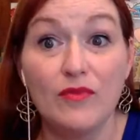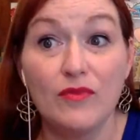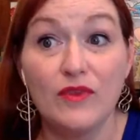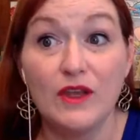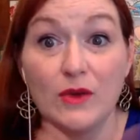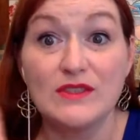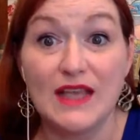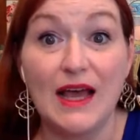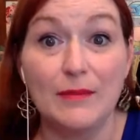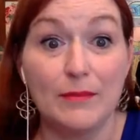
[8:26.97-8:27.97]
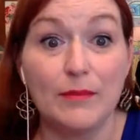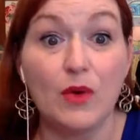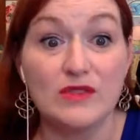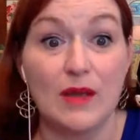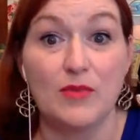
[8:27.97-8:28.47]
you know, sat
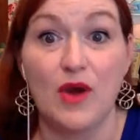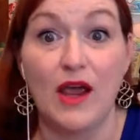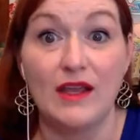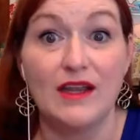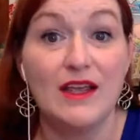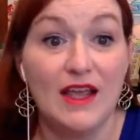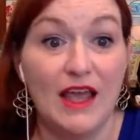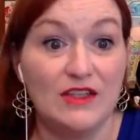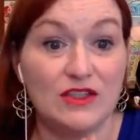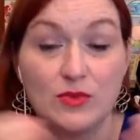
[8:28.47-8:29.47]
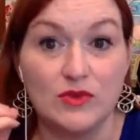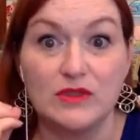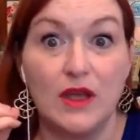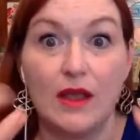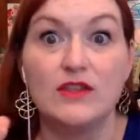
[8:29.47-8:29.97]
bolt upright, and just was,
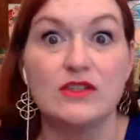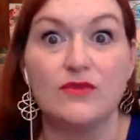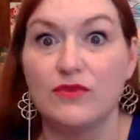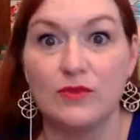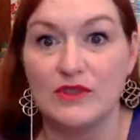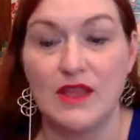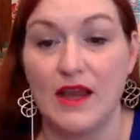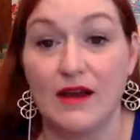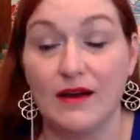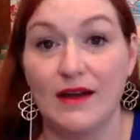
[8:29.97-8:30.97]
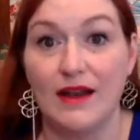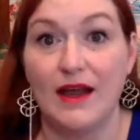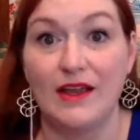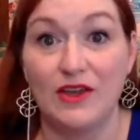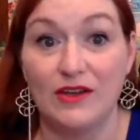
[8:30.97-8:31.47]
I just was there. And
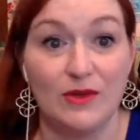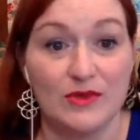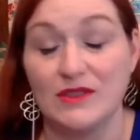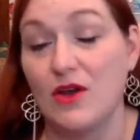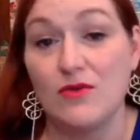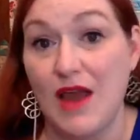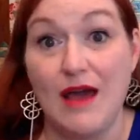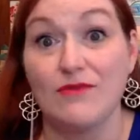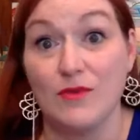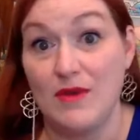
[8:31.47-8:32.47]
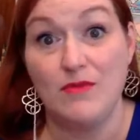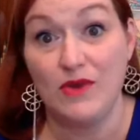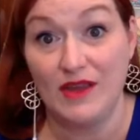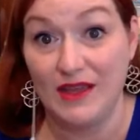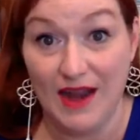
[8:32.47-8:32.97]
I could, there was no not
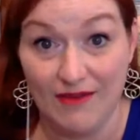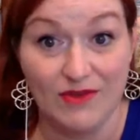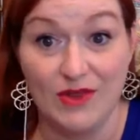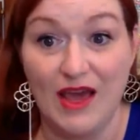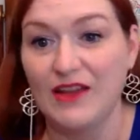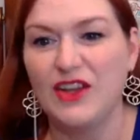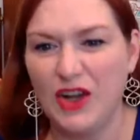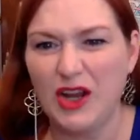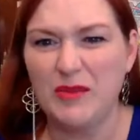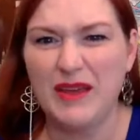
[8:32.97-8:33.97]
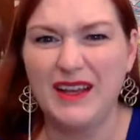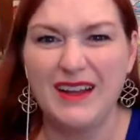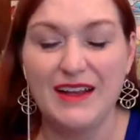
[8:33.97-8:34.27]
remembering it after that. You know what I mean?